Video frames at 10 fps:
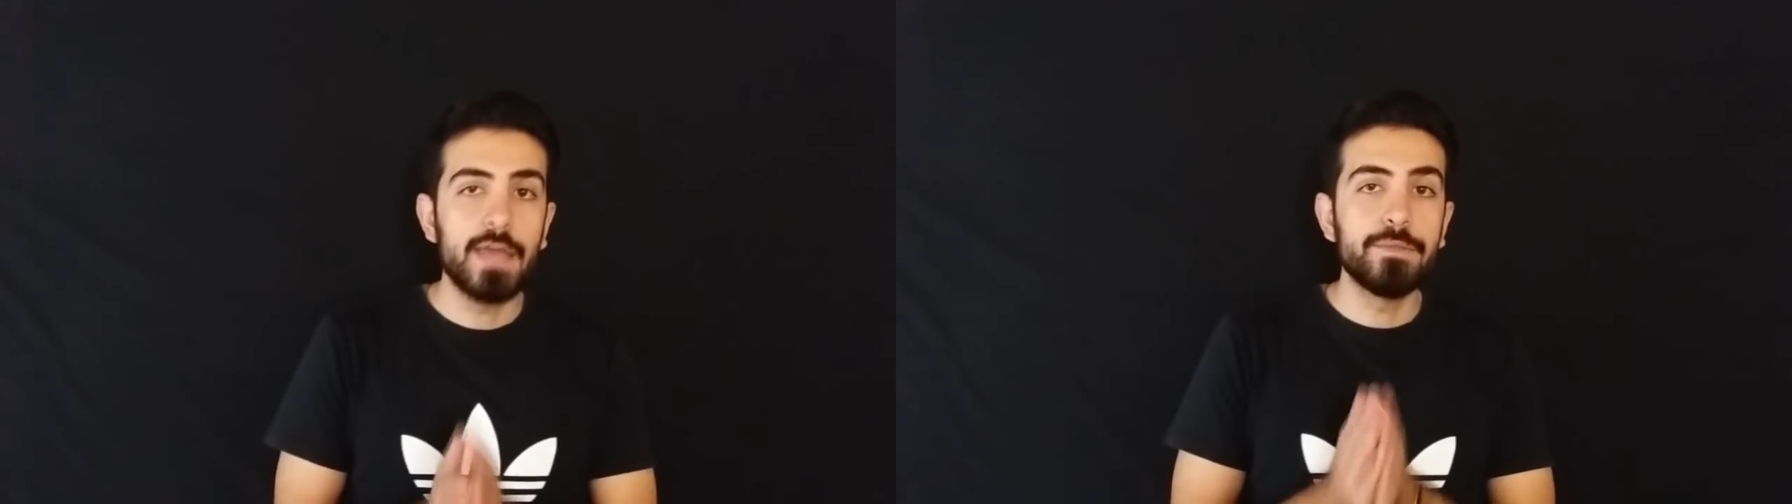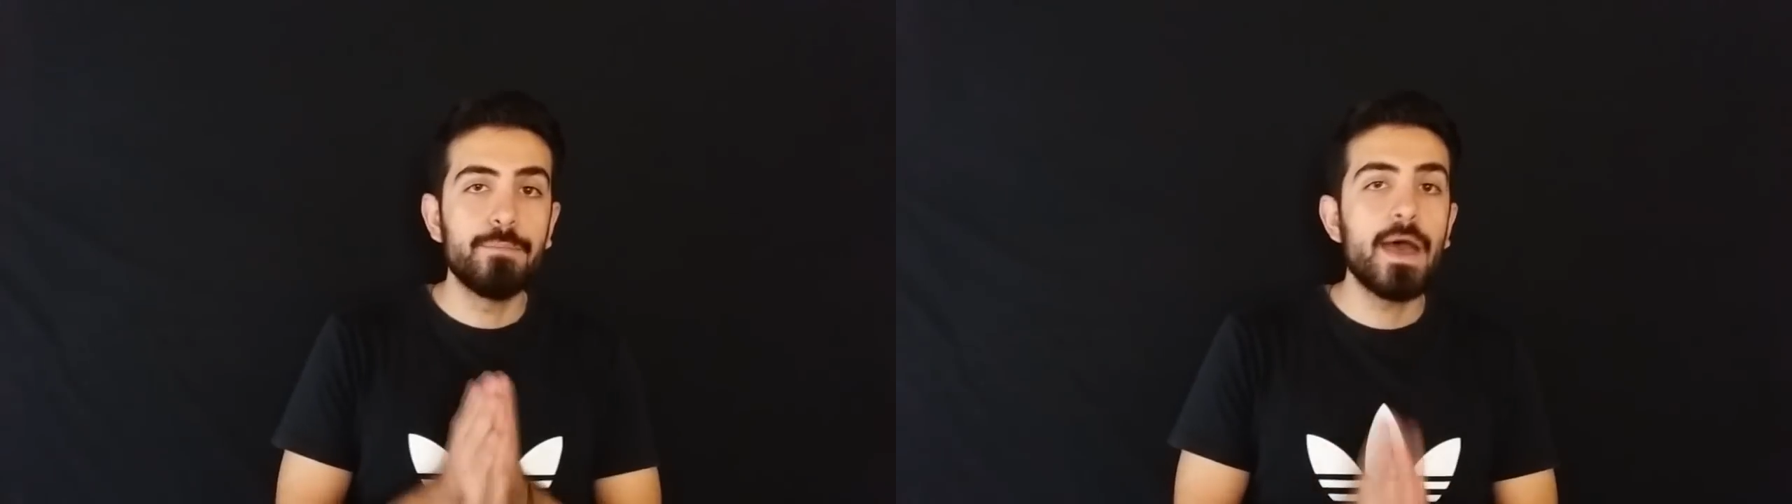
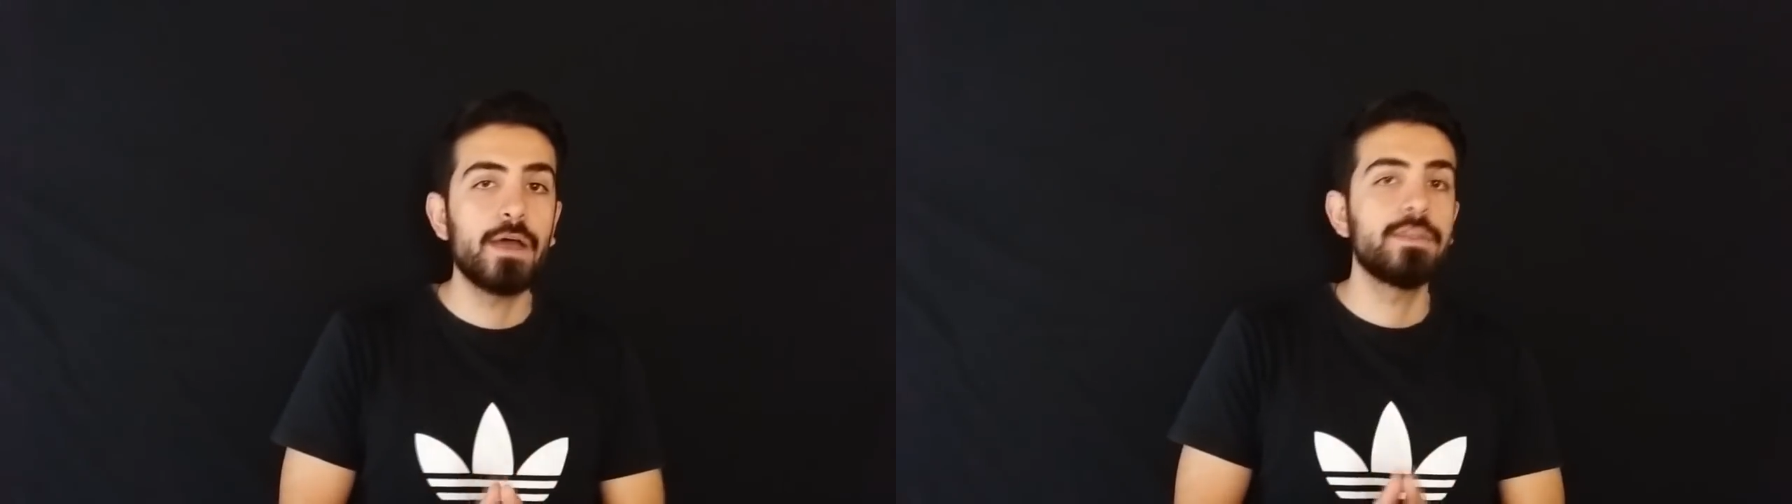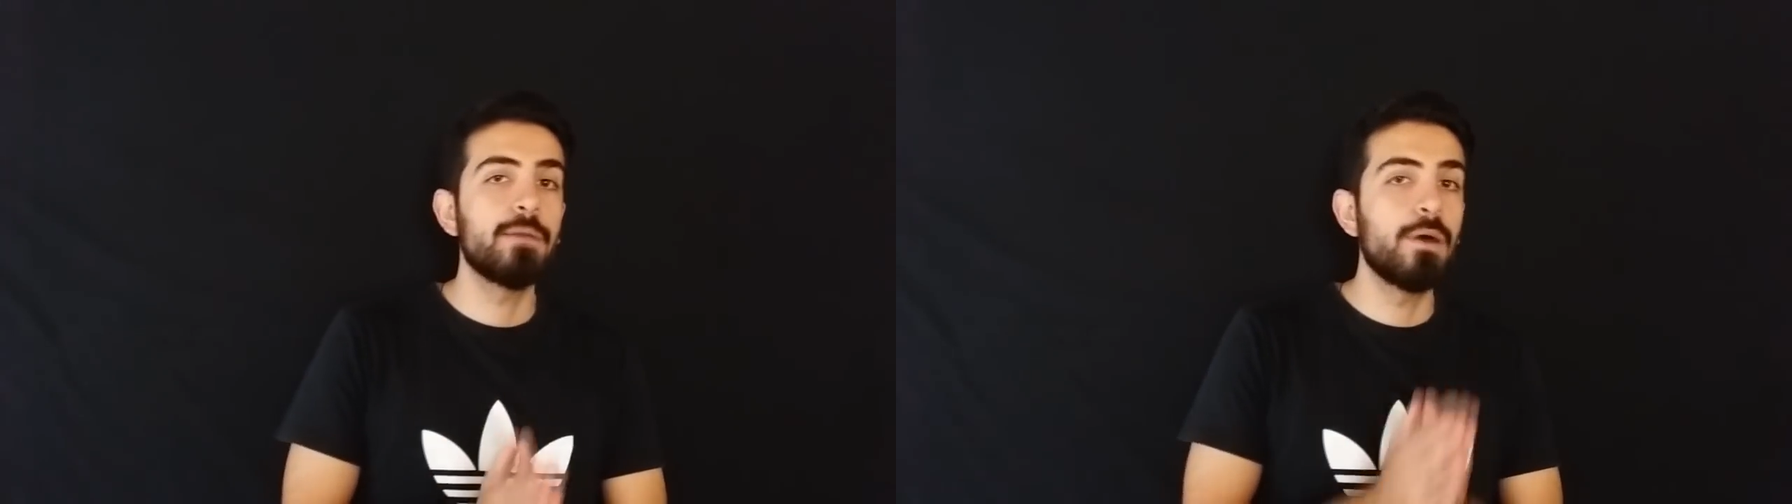and
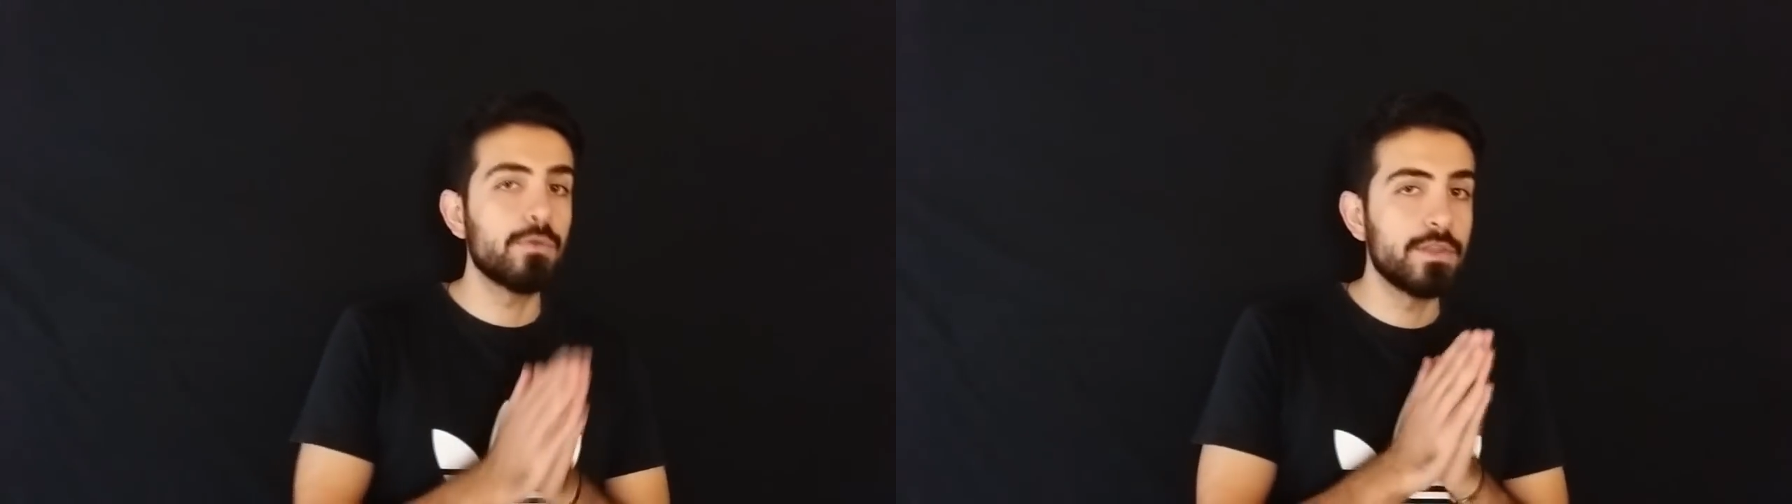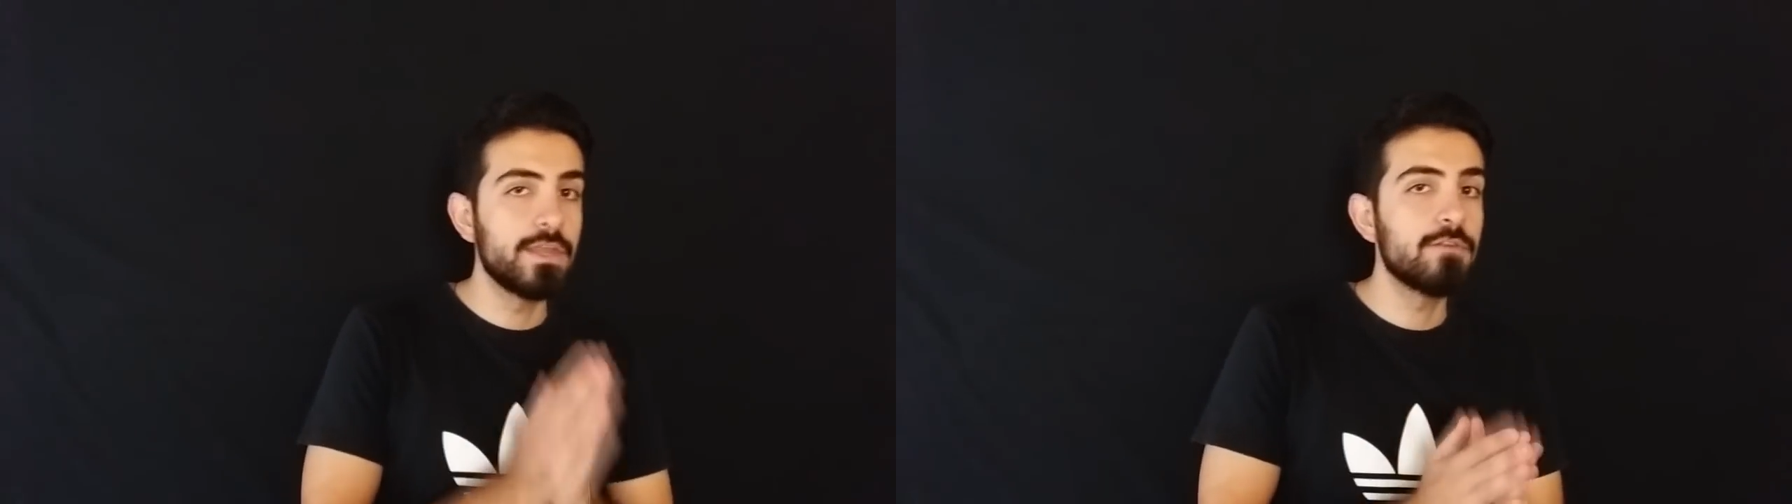bad
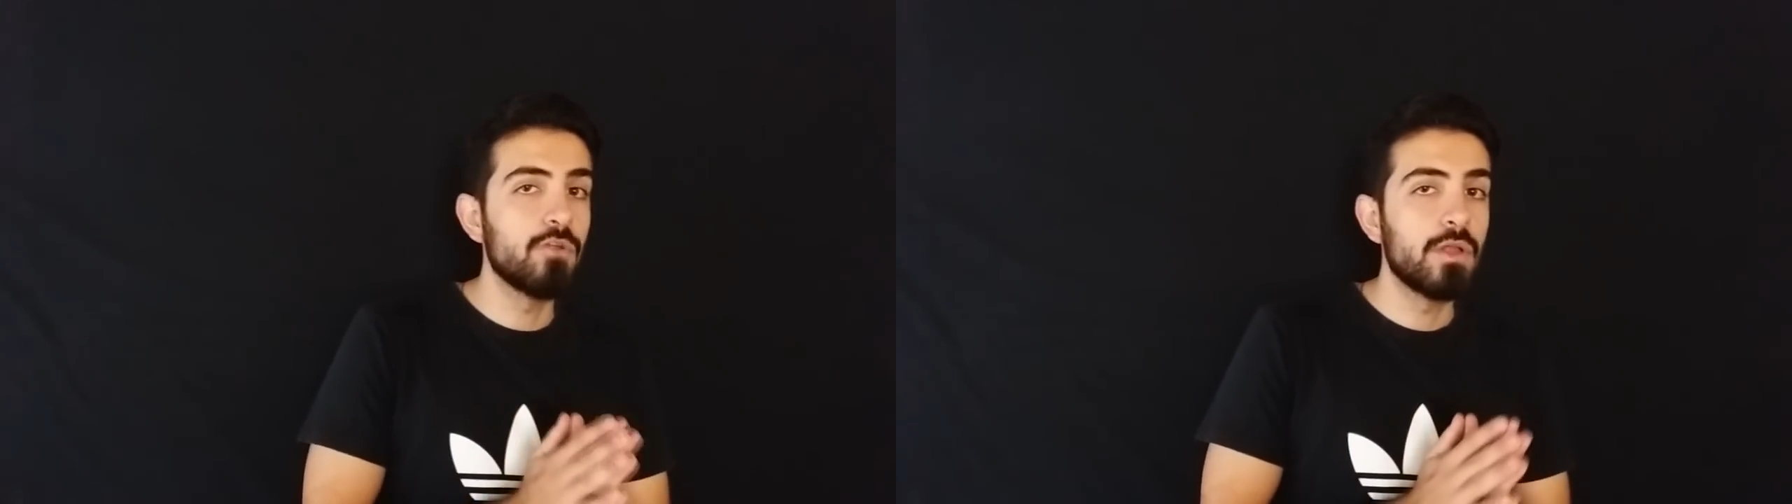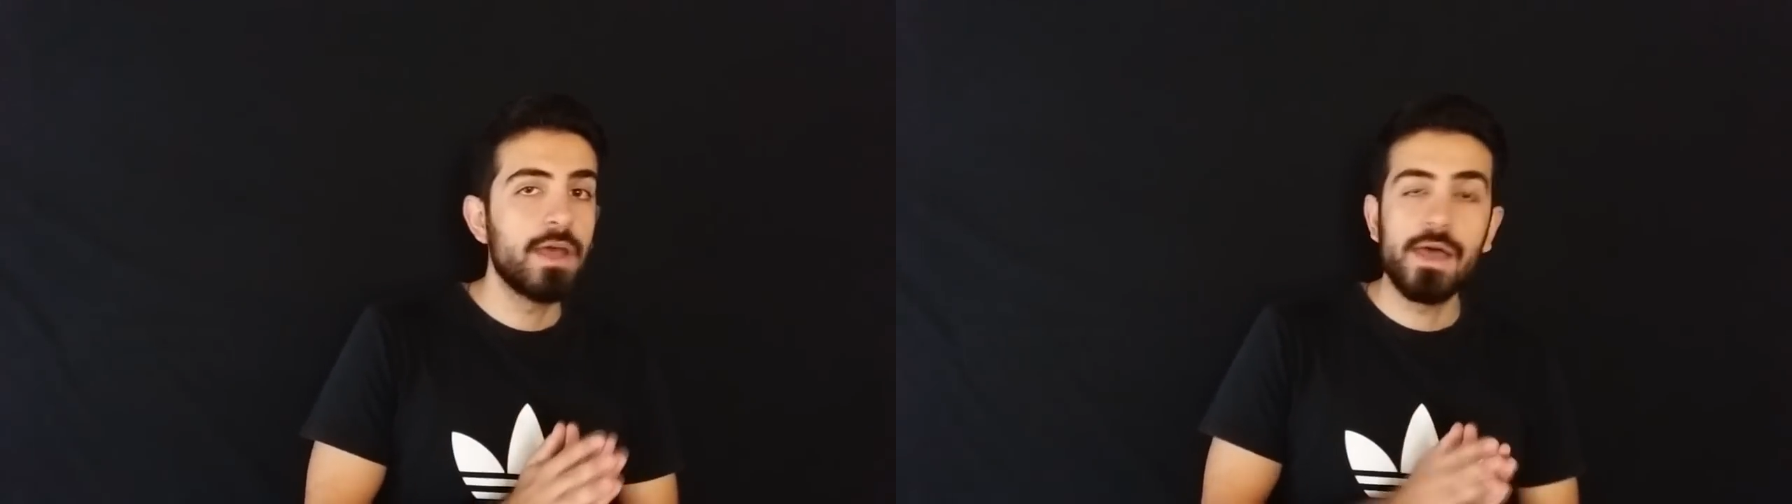about the devil,